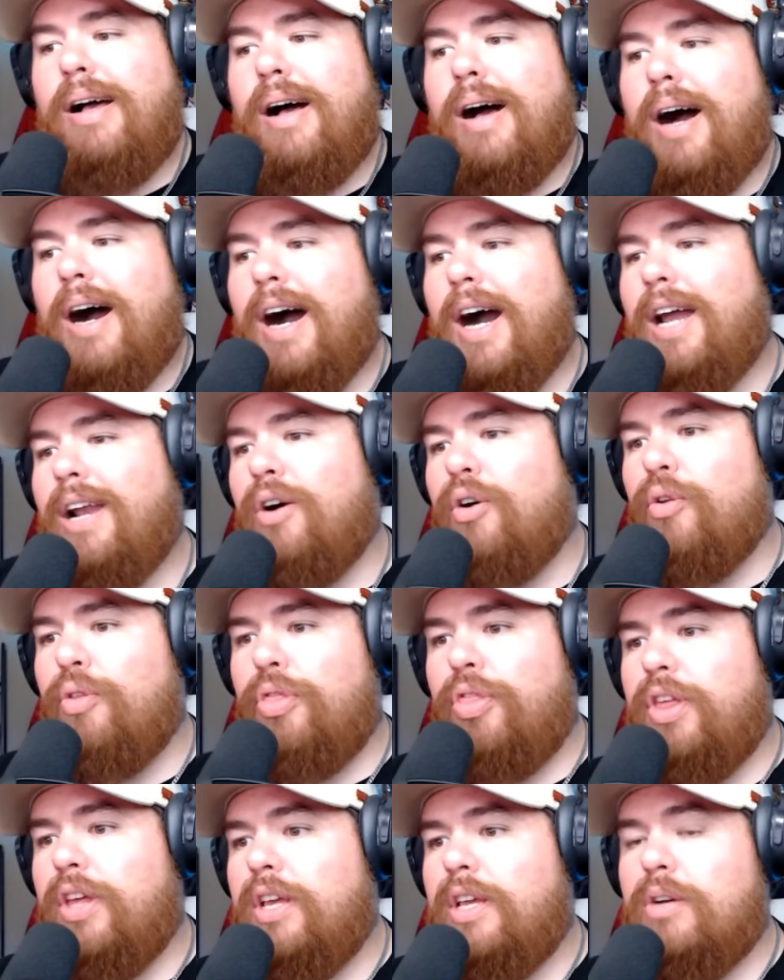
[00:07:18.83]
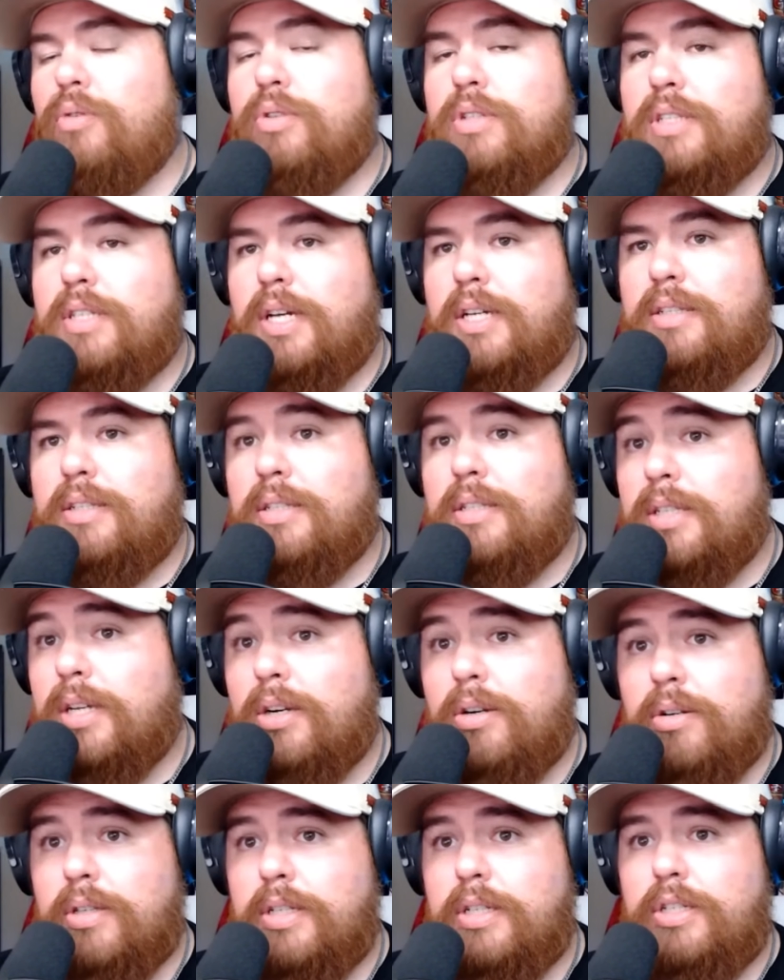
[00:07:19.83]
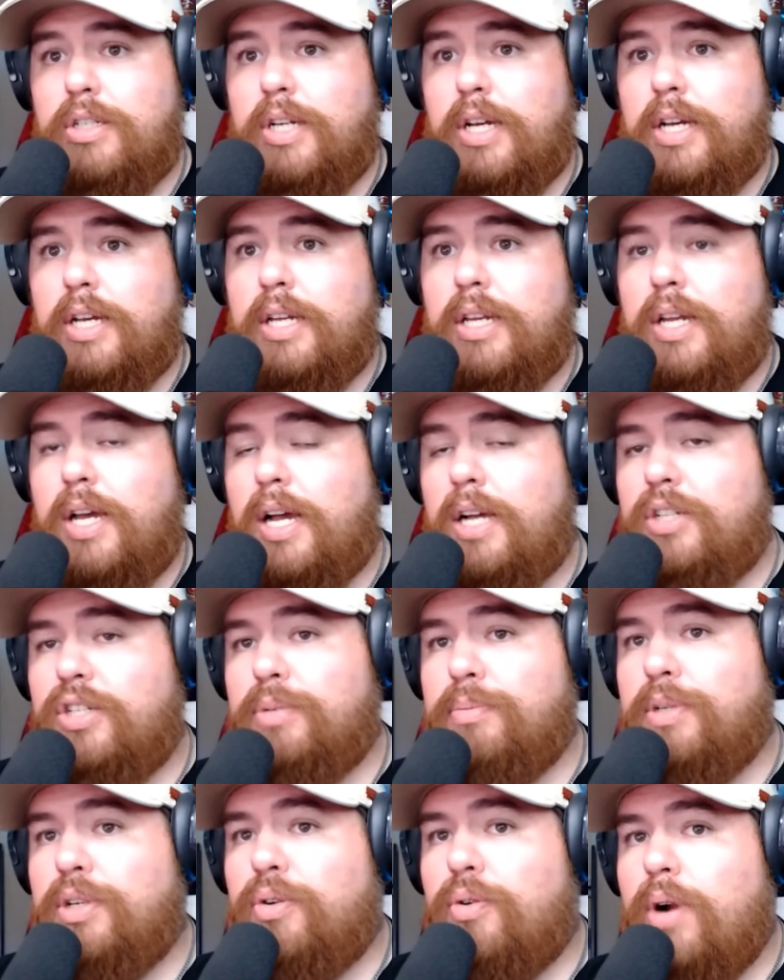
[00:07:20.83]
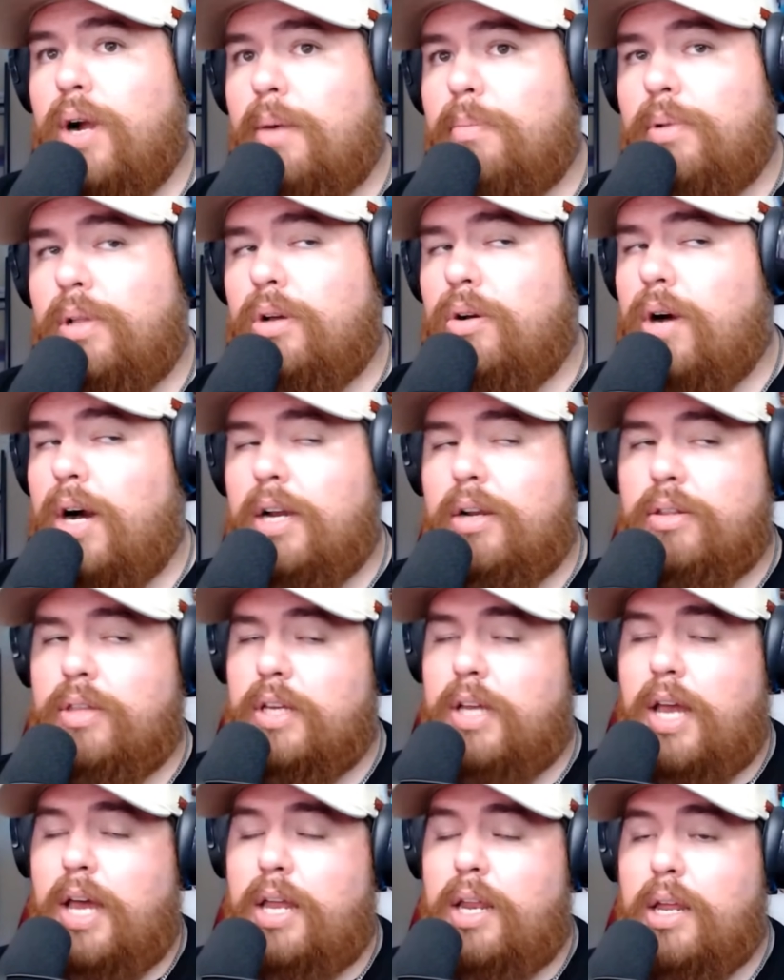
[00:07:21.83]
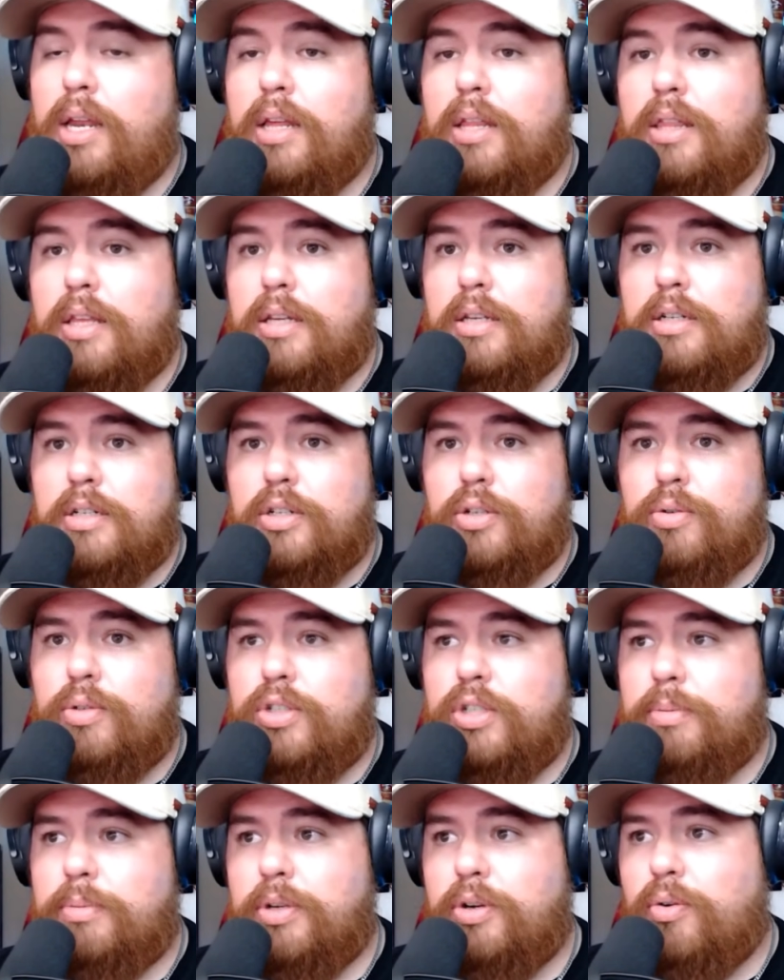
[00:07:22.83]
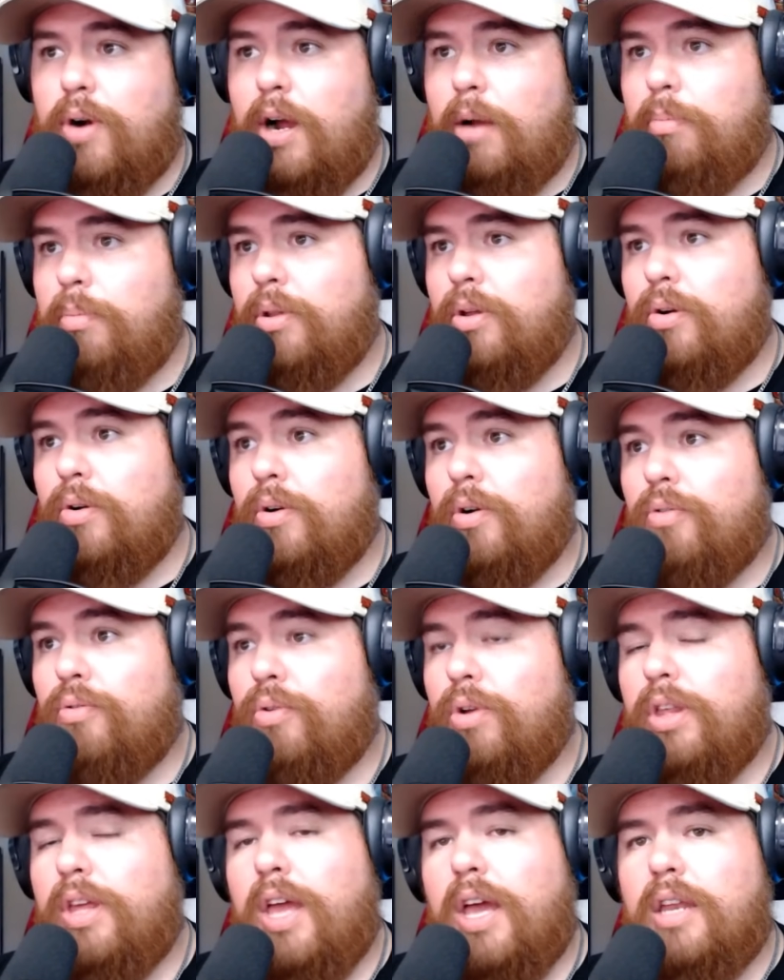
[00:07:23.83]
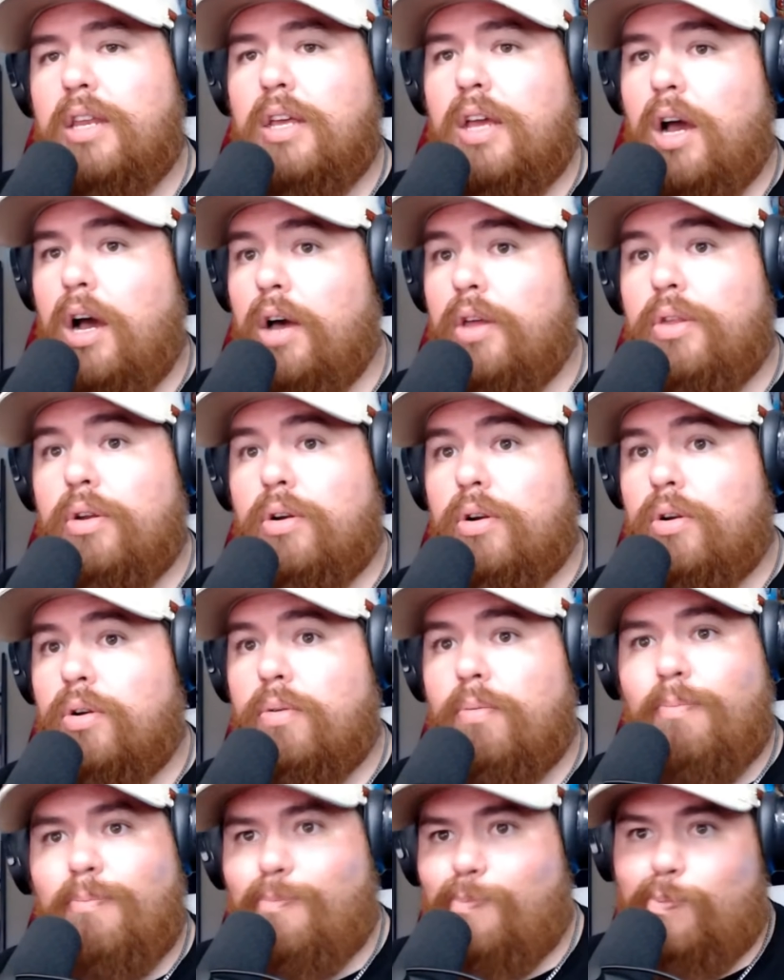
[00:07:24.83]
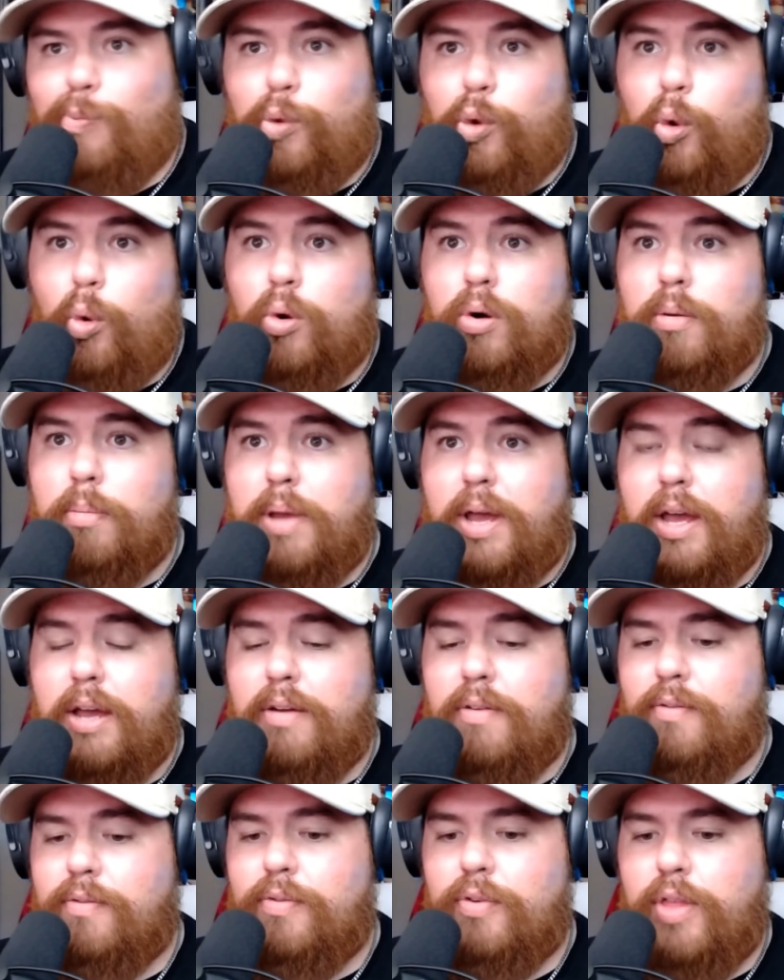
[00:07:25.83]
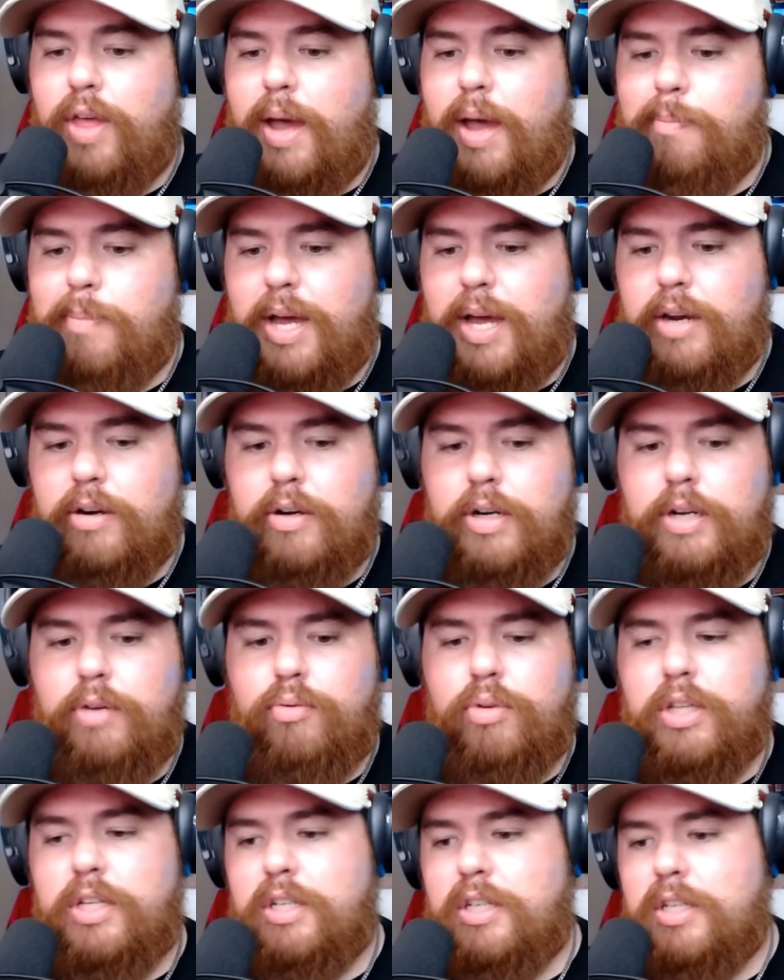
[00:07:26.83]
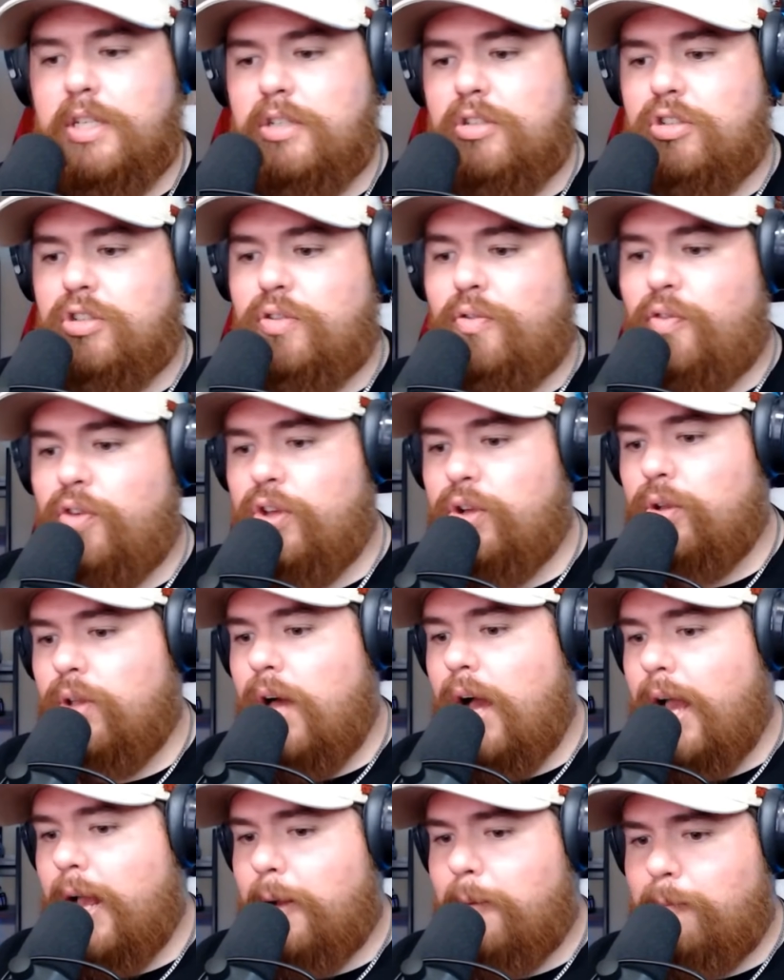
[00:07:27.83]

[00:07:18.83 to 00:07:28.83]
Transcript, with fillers: I don't think it was necessarily shade at Jimmy Garoppolo. I don't think it had anything to do with Jimmy Garoppolo or really any other quarterback for that matter. It really did just feel like